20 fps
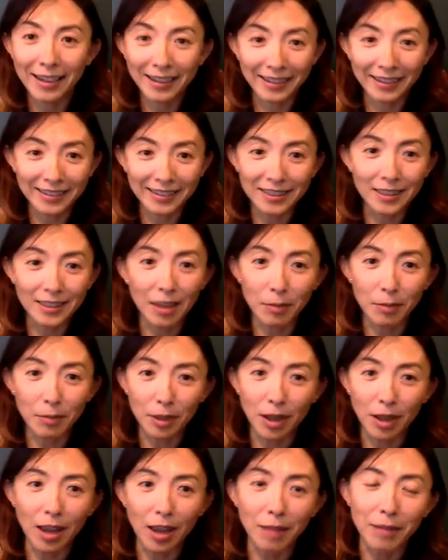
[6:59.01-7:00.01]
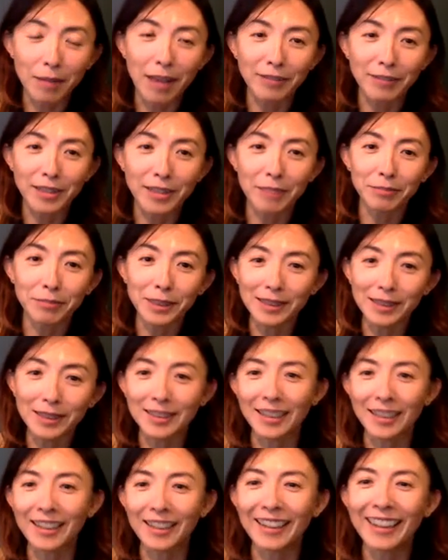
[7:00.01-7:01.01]
It's summertime, have some
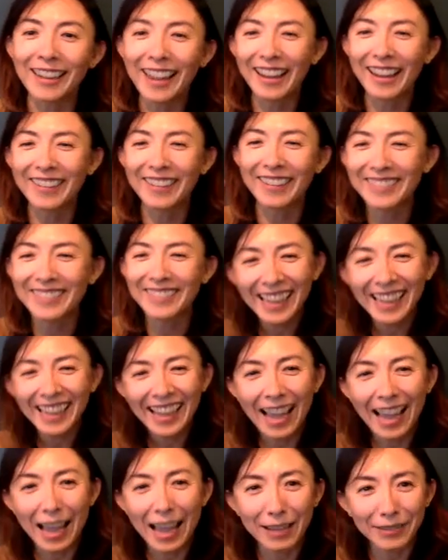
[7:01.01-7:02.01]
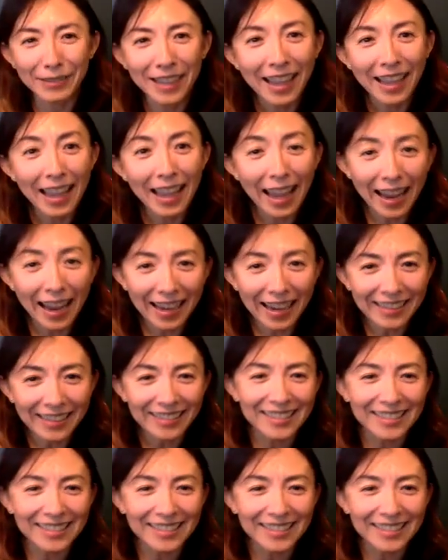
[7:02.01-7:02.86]
pizza. Have 8